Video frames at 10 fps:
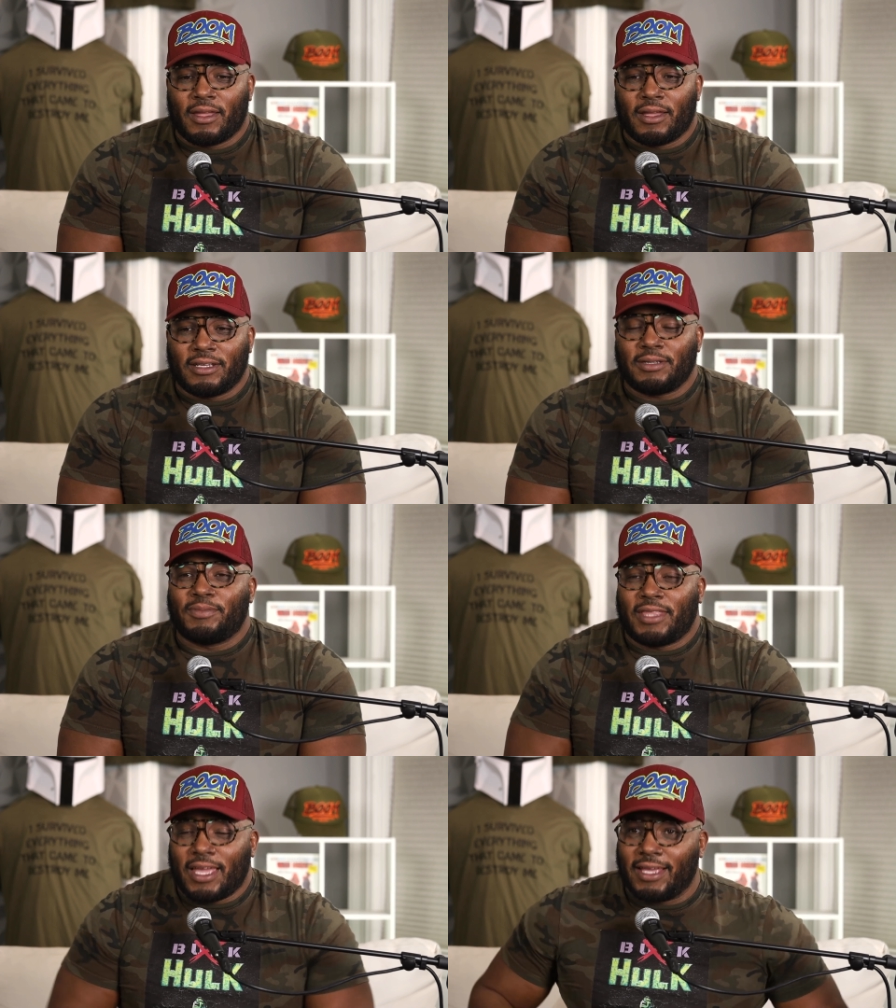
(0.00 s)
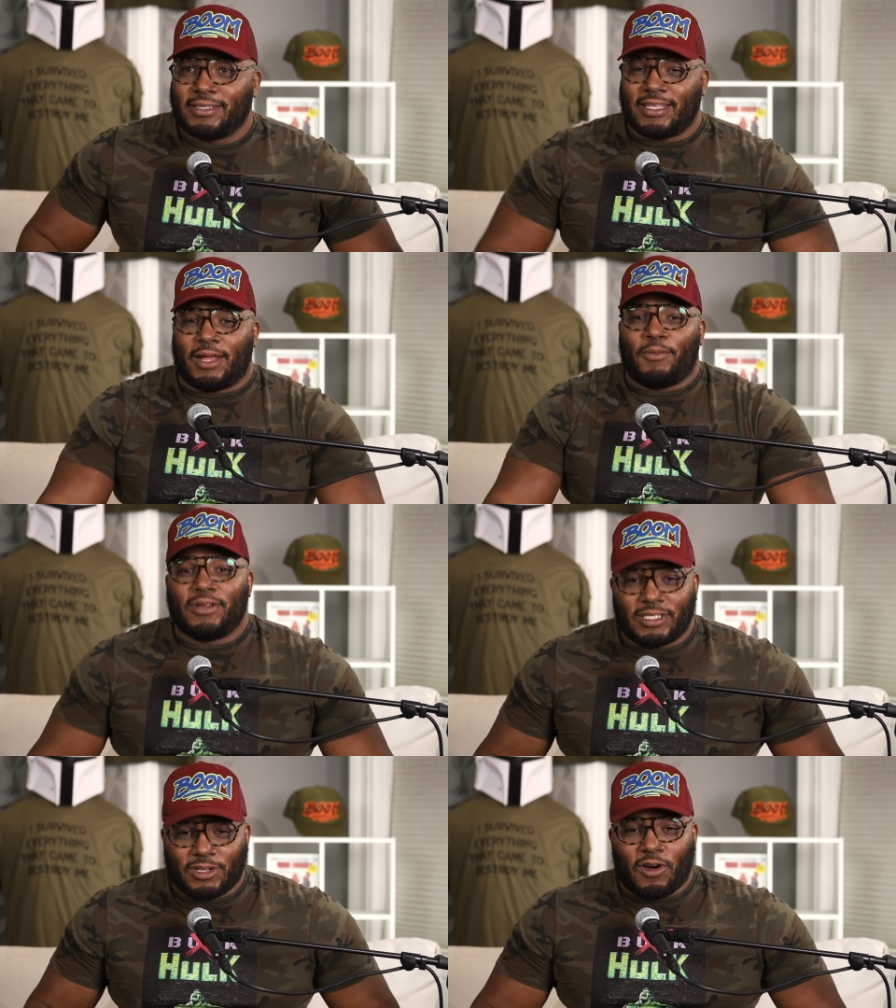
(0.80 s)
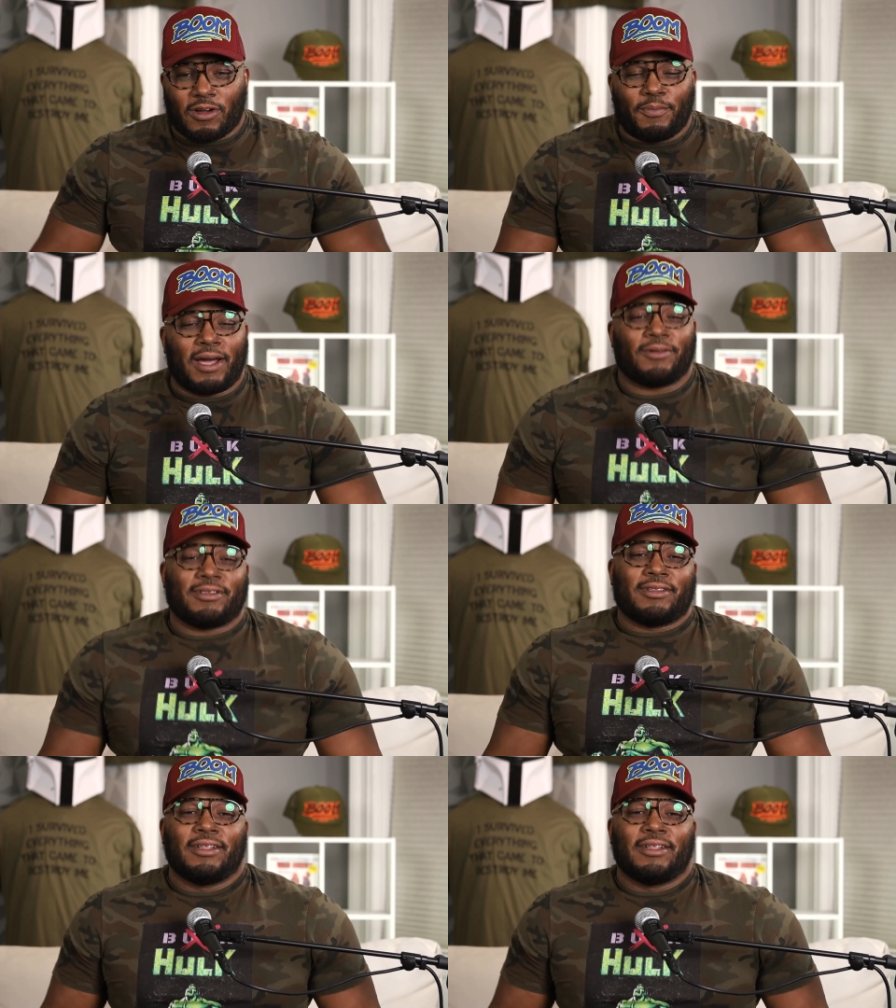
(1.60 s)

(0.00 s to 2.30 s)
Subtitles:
some things that I want to talk about.